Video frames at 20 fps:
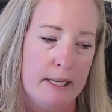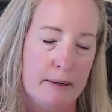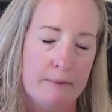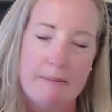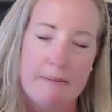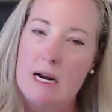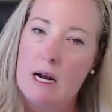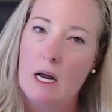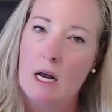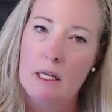
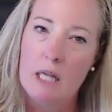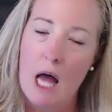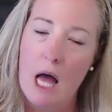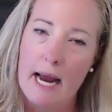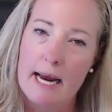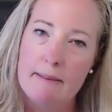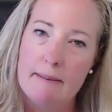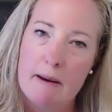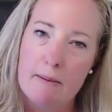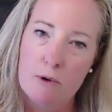meet
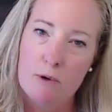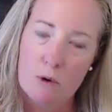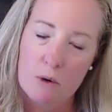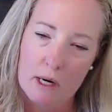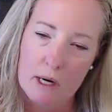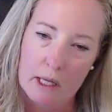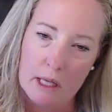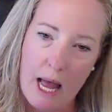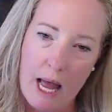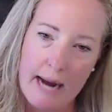people who
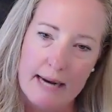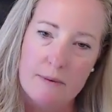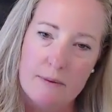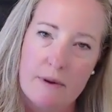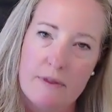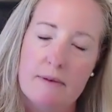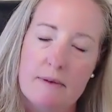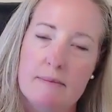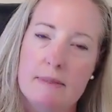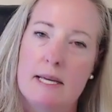are aligned
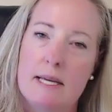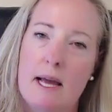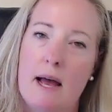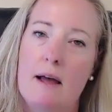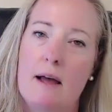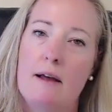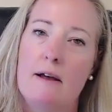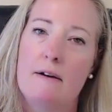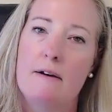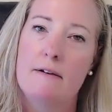with
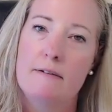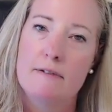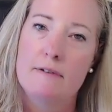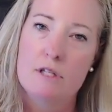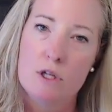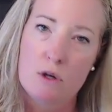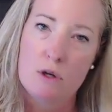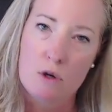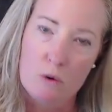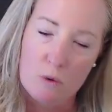themselves,
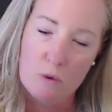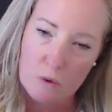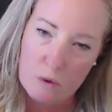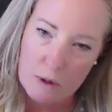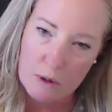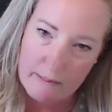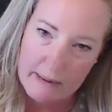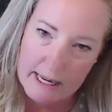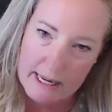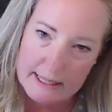who
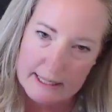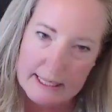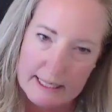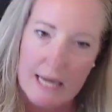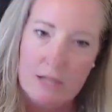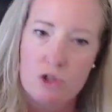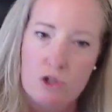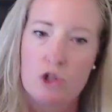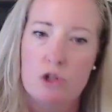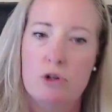can be
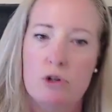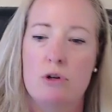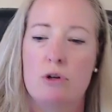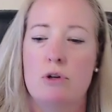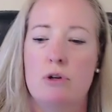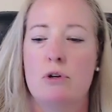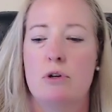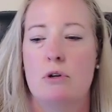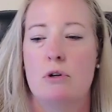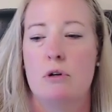
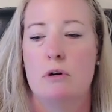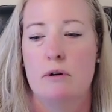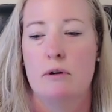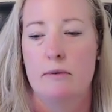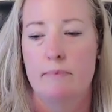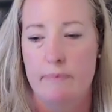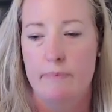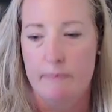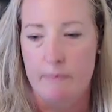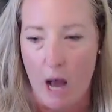intentional,
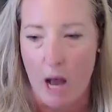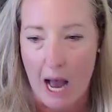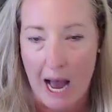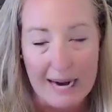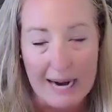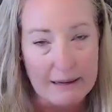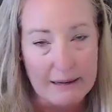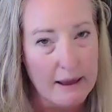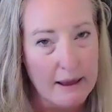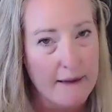
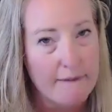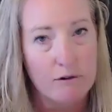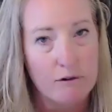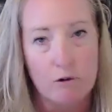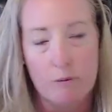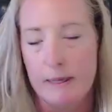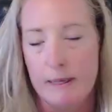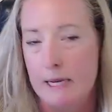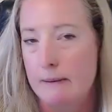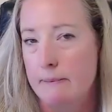high
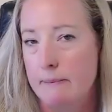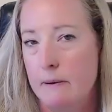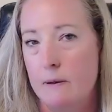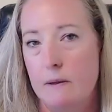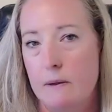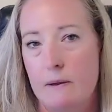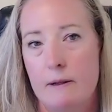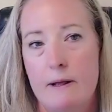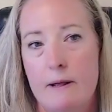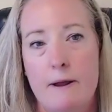level
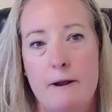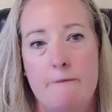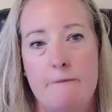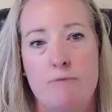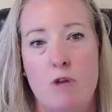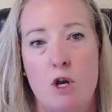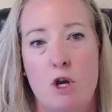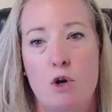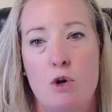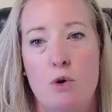people
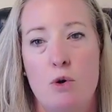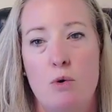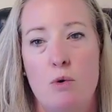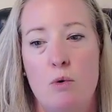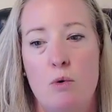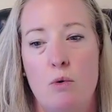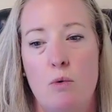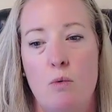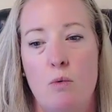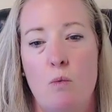
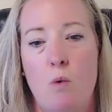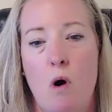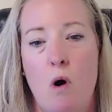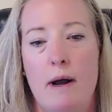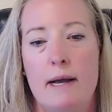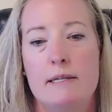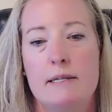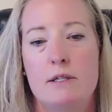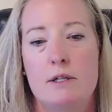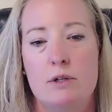who
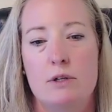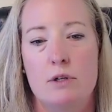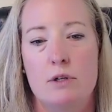want